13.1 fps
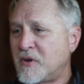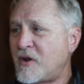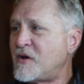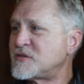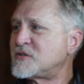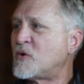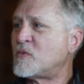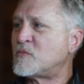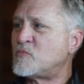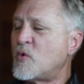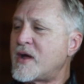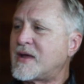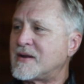But also
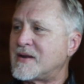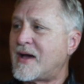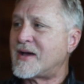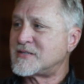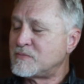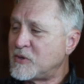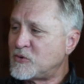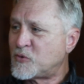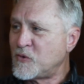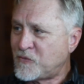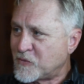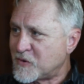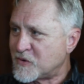recognize and be
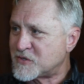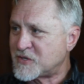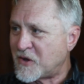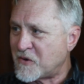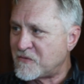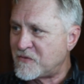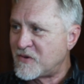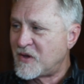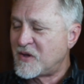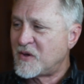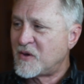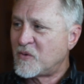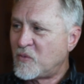truthful to yourself.
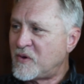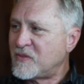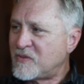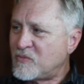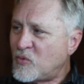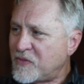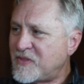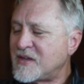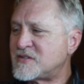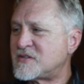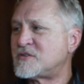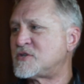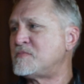What
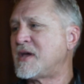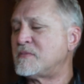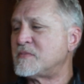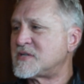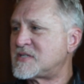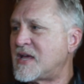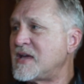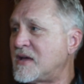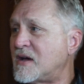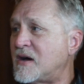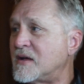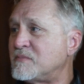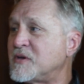things that you made a mistake
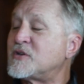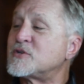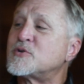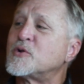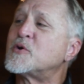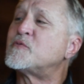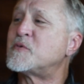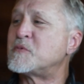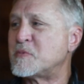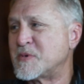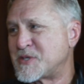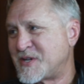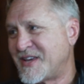on, because you learn from your
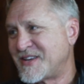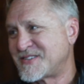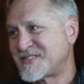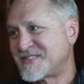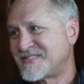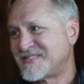mistakes.